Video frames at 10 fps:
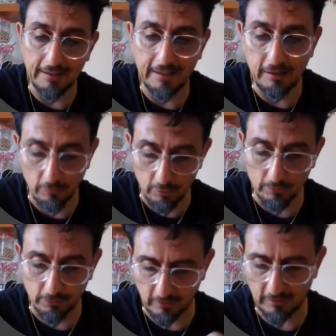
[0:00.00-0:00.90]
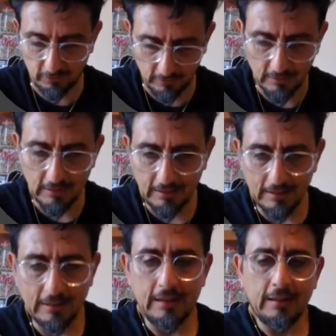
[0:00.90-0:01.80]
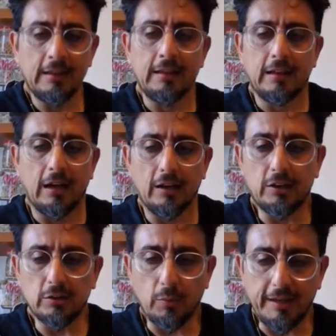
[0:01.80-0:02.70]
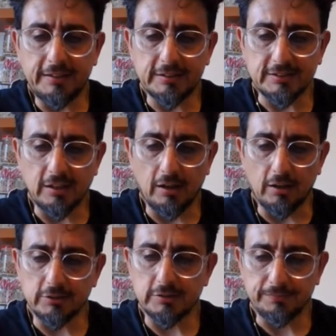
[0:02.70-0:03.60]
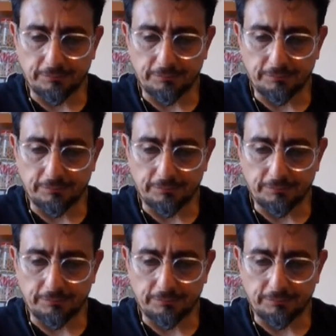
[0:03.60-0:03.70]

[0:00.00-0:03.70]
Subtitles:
in any room. So that's a good way to start.